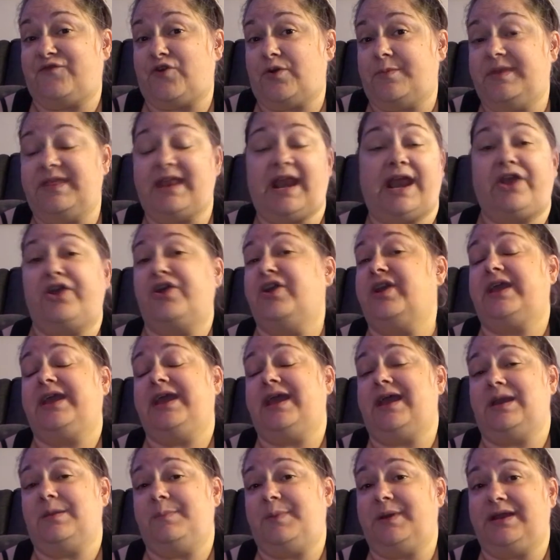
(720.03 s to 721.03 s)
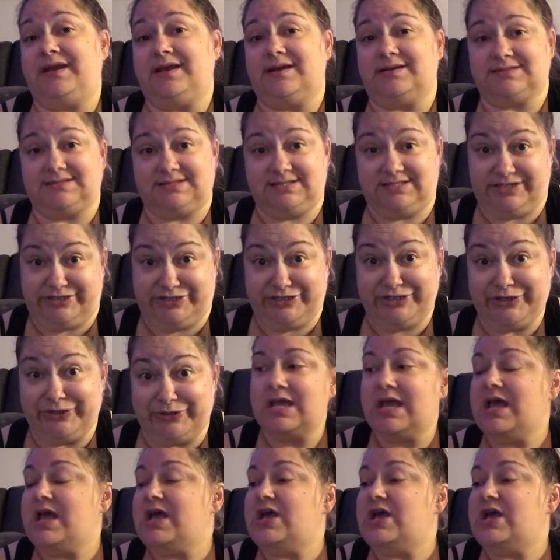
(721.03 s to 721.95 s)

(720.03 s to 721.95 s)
for me that I couldn't get anybody else to do.